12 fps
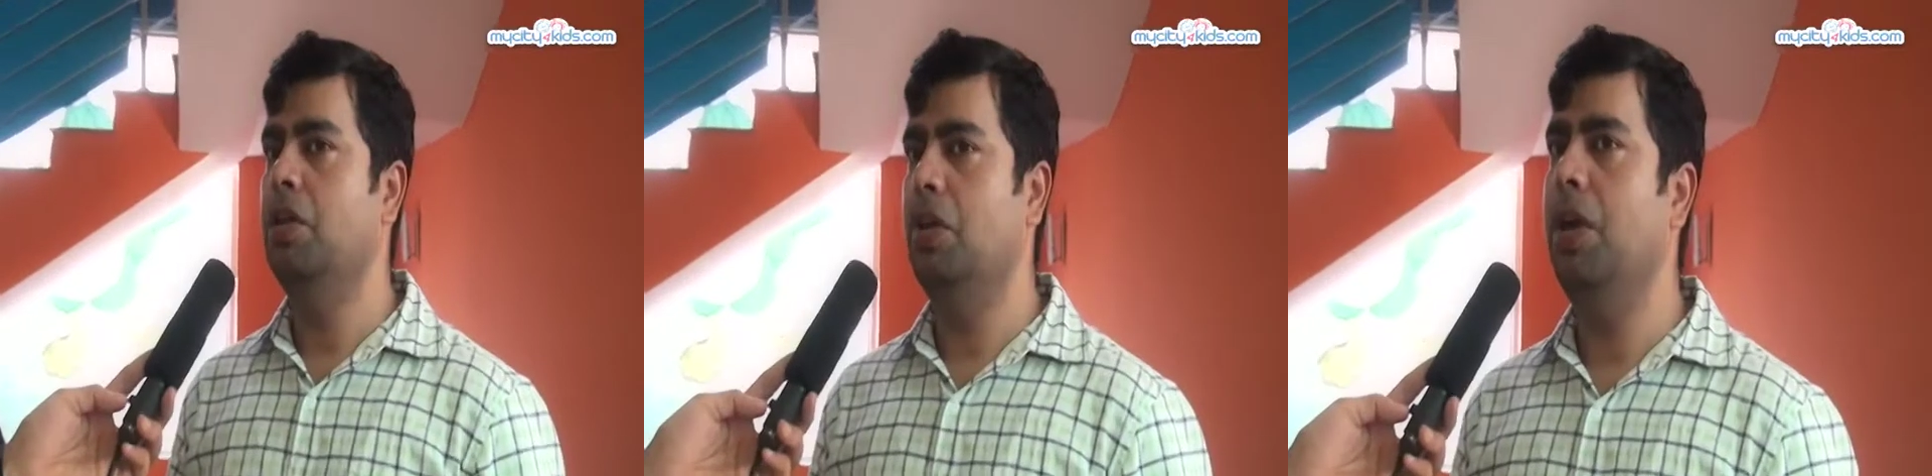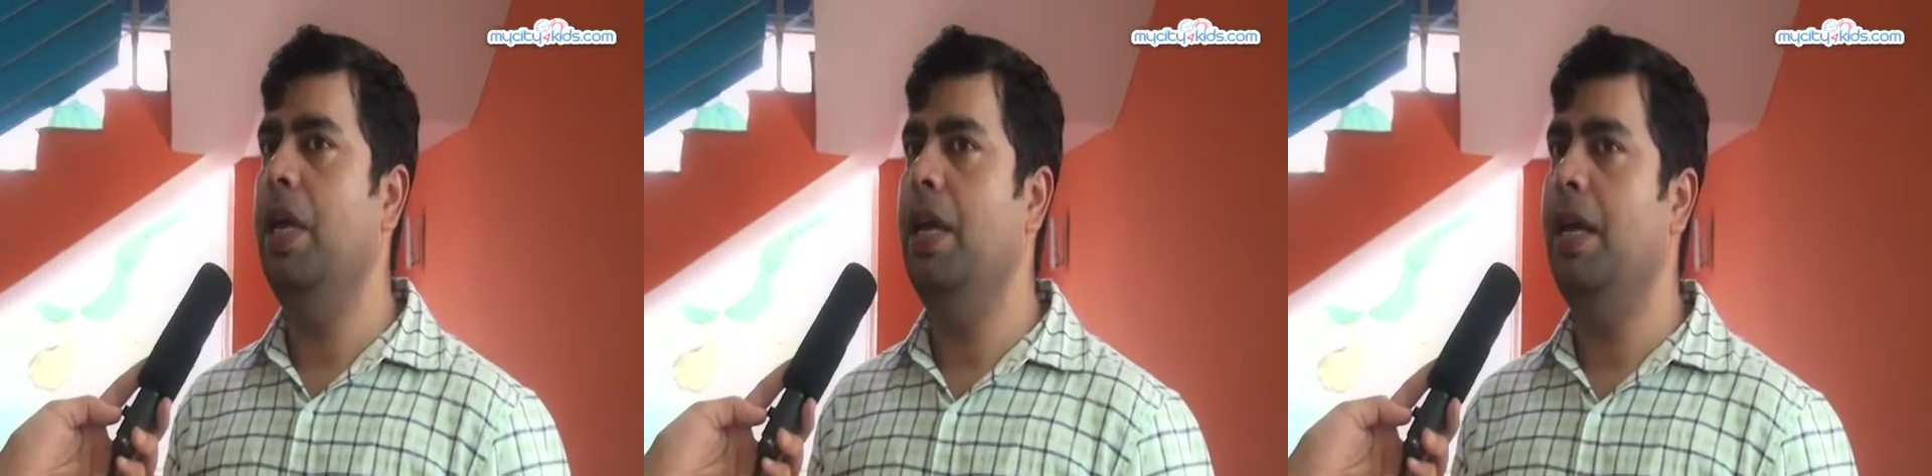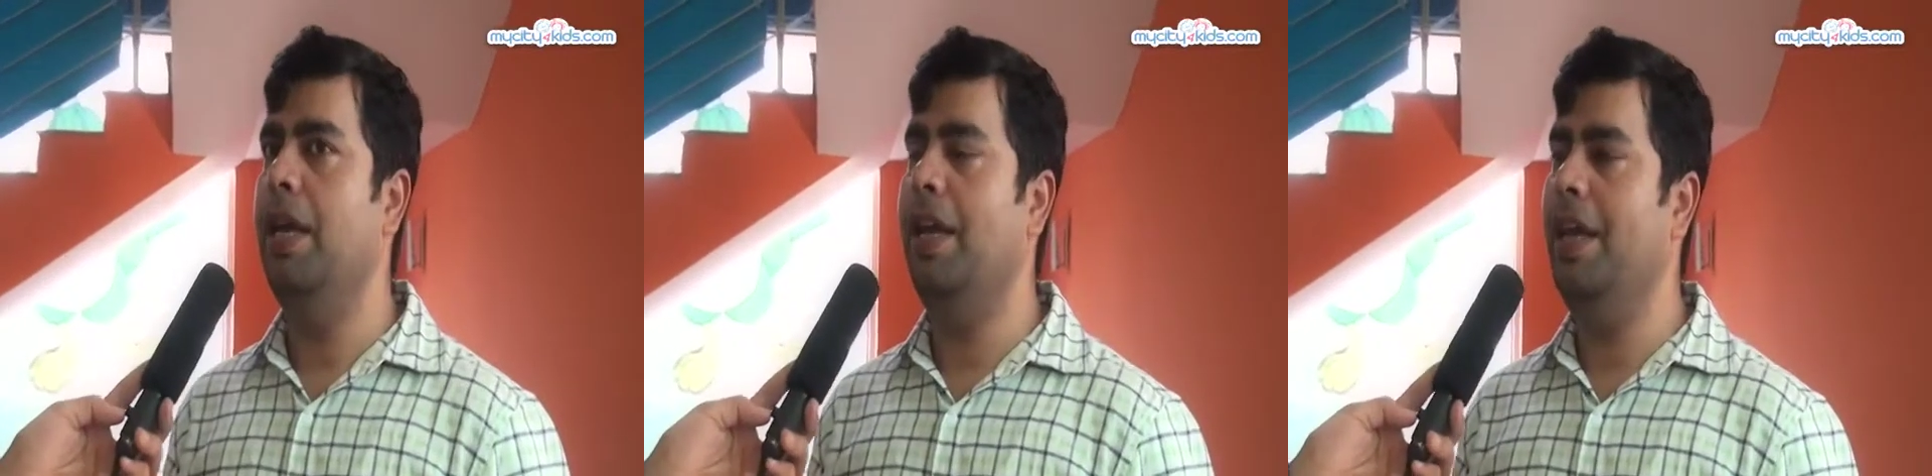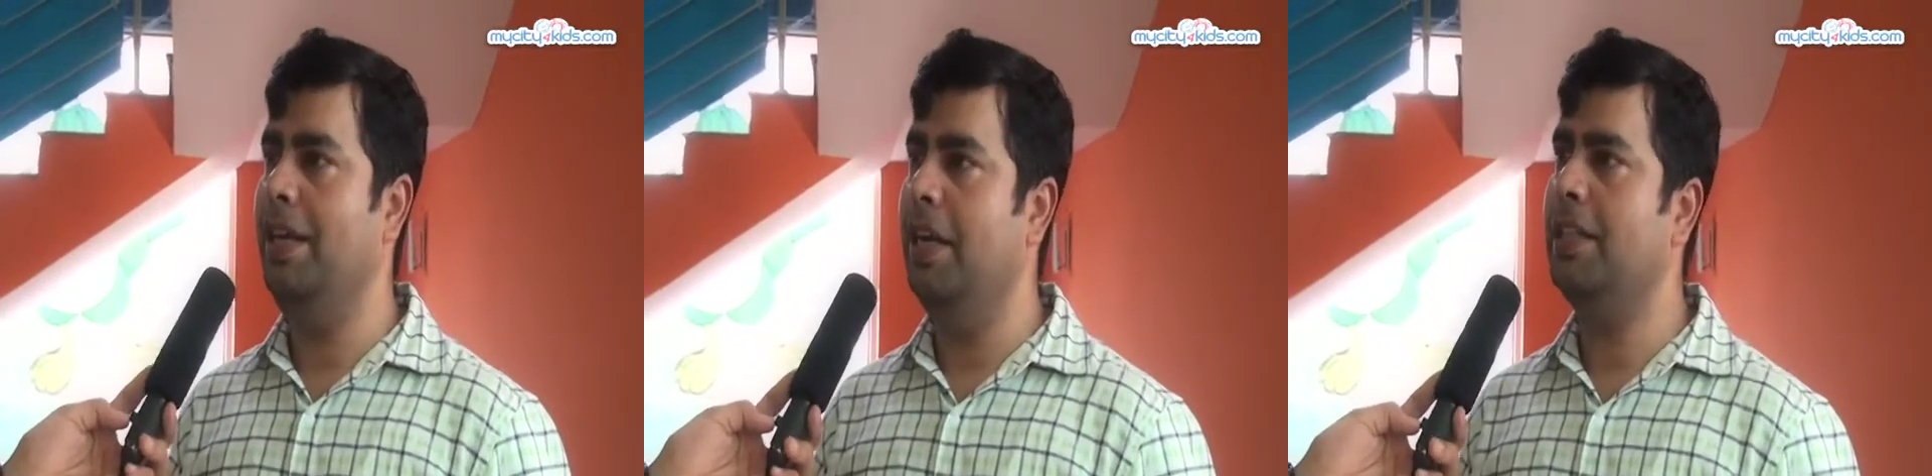So
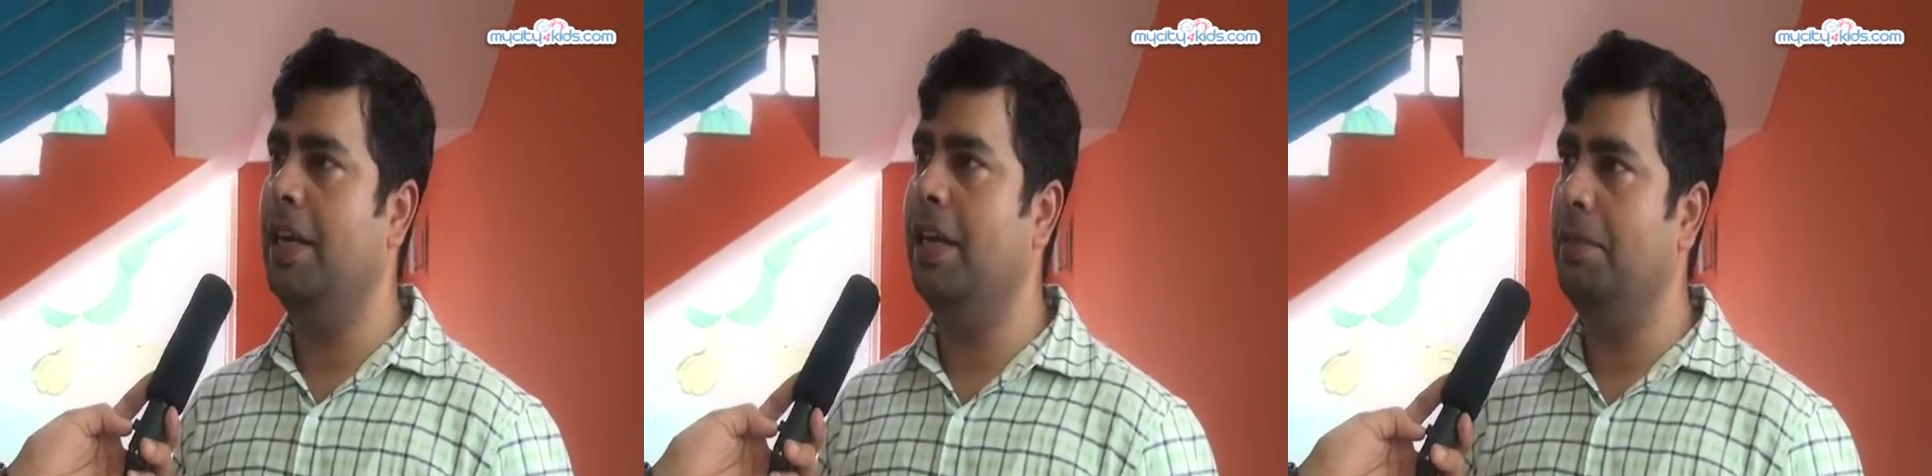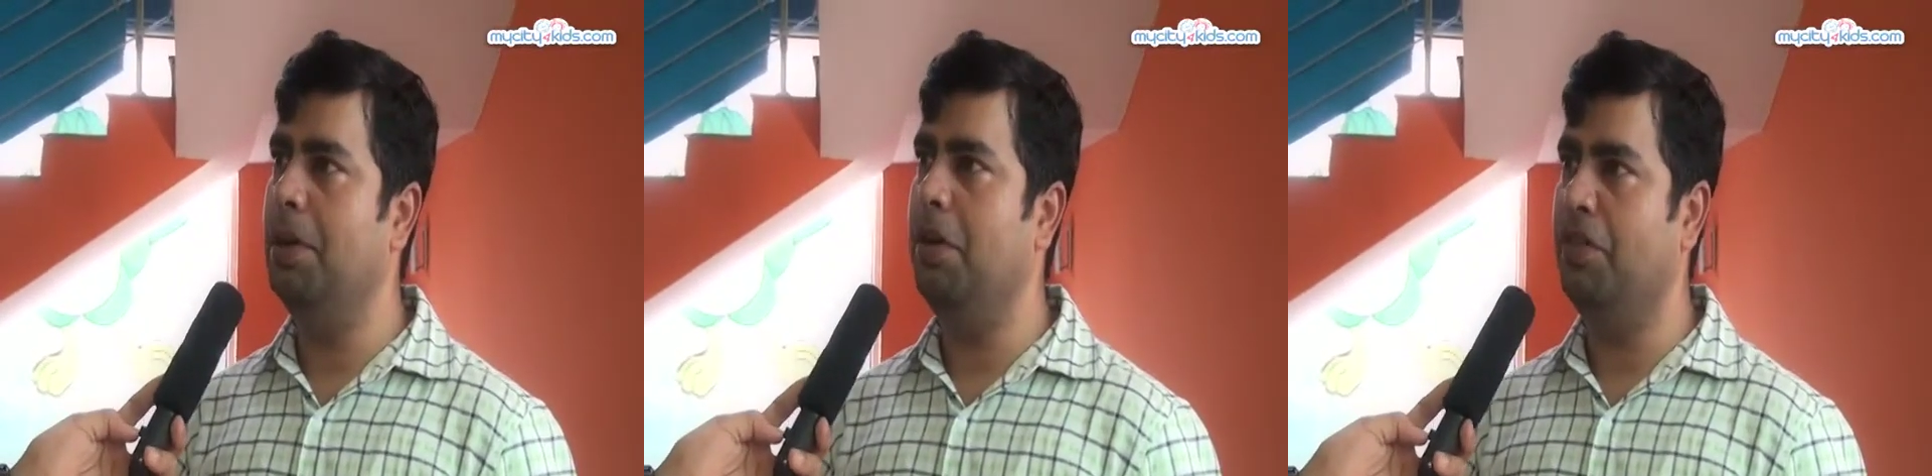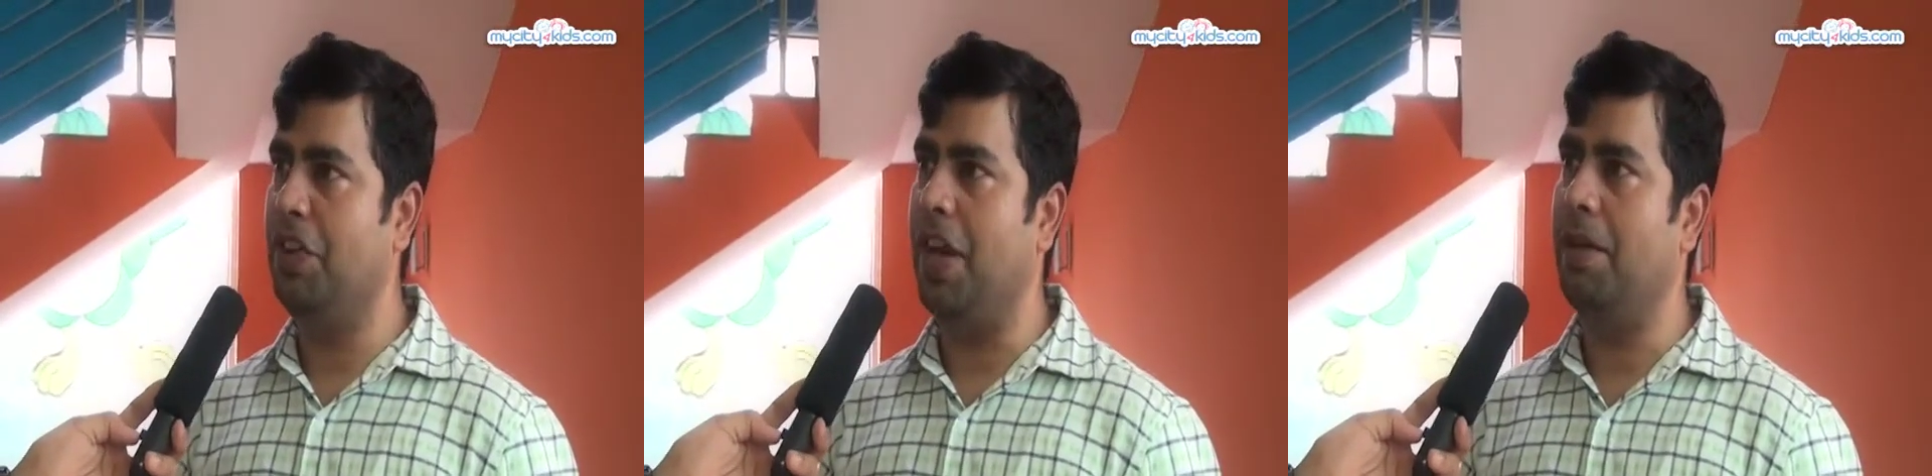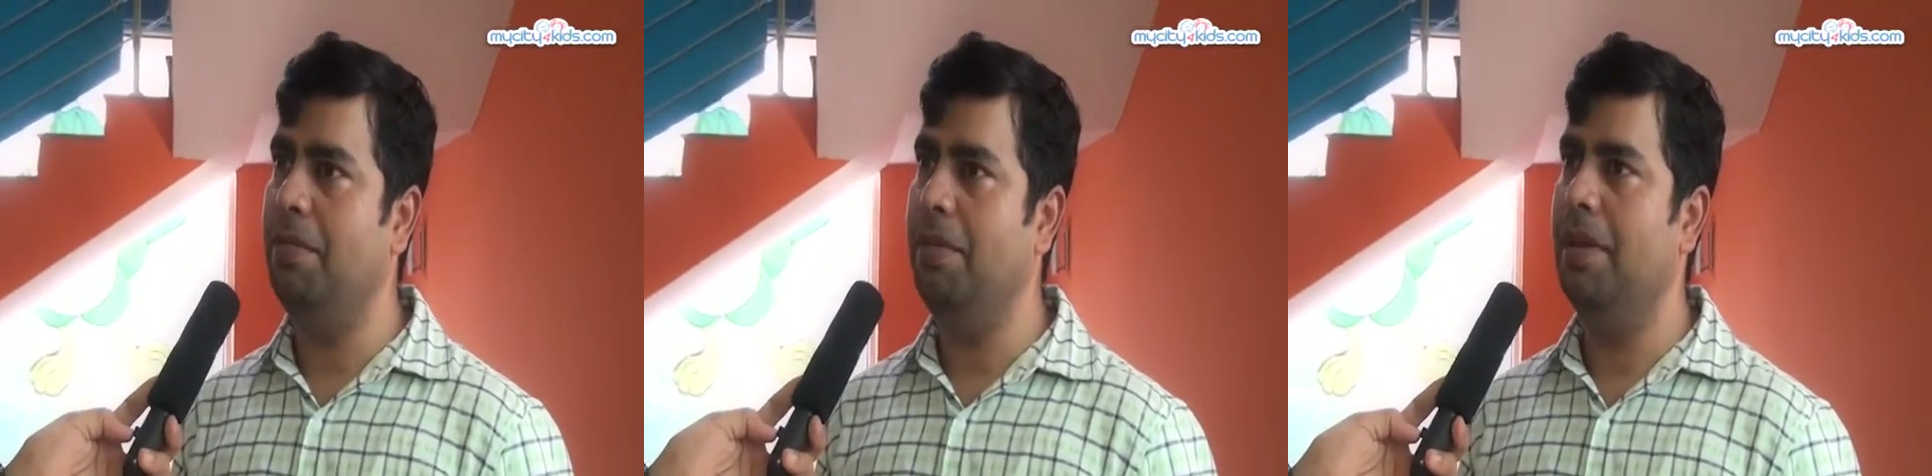he takes a little bit of
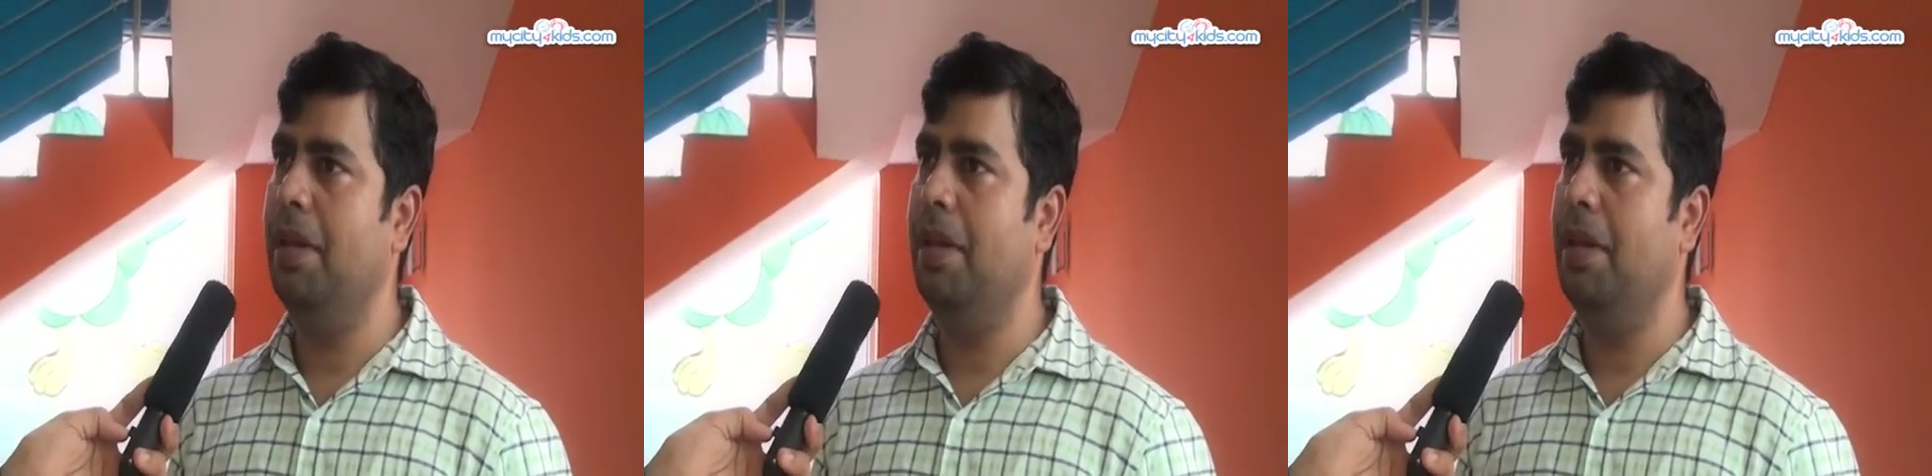time.